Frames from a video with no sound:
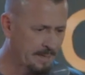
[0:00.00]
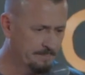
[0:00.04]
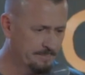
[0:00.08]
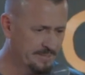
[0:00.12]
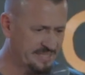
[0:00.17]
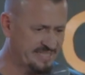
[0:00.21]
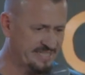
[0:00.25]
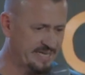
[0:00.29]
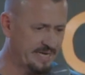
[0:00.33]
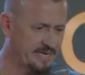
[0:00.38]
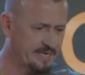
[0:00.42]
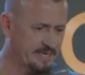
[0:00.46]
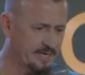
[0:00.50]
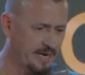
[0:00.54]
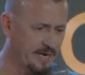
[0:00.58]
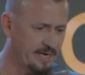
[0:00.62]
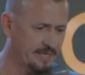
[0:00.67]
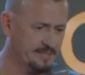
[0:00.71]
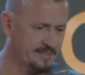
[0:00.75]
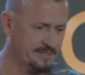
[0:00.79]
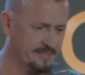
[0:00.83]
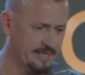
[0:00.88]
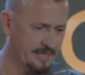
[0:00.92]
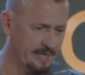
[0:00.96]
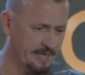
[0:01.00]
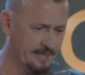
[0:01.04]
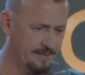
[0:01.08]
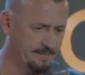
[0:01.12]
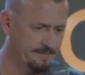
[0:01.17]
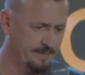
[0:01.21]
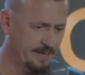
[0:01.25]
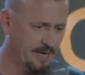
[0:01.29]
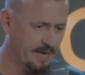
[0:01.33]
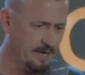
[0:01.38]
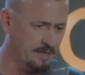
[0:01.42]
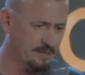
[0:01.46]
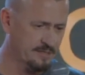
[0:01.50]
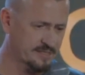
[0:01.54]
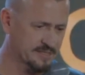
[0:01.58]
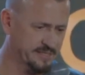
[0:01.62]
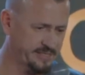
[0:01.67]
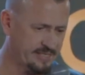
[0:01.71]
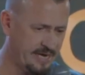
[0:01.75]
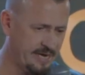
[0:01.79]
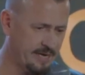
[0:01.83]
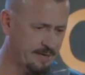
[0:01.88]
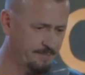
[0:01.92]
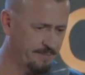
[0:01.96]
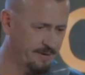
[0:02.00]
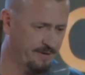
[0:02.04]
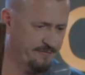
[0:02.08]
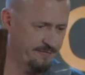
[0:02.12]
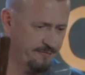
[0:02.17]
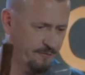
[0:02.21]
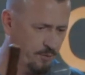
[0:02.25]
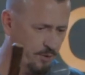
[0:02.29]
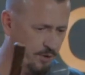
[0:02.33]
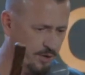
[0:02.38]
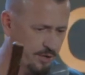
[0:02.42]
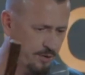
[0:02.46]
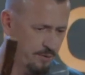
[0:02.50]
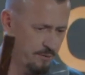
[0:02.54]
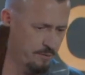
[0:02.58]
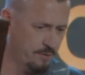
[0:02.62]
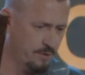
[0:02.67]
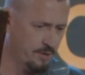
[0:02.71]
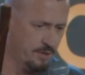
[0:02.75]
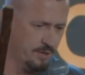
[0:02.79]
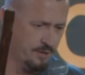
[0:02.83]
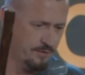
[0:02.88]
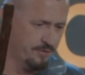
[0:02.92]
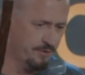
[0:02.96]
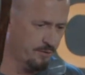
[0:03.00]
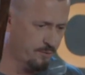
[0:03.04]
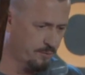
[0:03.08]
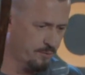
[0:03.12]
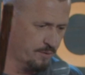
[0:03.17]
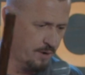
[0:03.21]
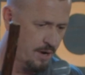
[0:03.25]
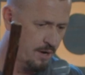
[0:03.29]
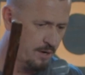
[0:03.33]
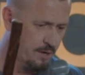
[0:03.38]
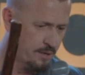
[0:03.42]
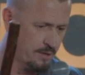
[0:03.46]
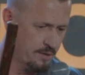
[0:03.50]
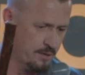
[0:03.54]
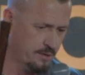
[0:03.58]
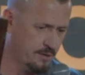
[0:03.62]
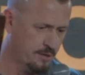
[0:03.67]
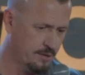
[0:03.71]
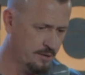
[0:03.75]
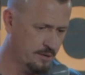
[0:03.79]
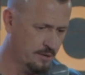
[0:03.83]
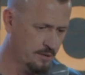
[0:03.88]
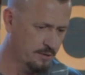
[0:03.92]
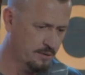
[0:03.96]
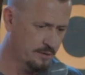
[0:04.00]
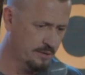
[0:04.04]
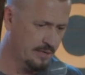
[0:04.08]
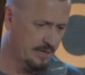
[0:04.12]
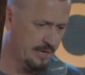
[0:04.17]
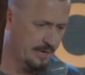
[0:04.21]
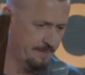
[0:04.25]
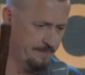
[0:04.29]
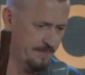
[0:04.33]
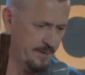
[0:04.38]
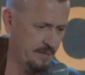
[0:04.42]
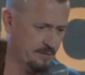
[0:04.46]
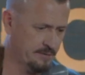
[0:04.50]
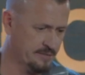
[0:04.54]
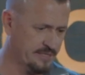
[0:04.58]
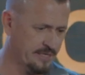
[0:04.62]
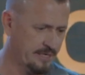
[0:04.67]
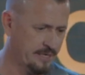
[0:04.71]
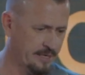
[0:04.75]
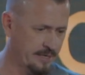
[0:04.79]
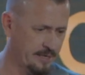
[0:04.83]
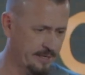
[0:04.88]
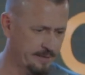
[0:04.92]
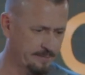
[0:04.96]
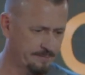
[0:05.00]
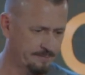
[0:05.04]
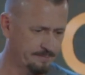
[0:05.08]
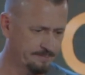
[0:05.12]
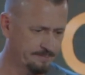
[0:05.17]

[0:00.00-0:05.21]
But see, God said, I'll stand before you on the rock at Mount Sinai.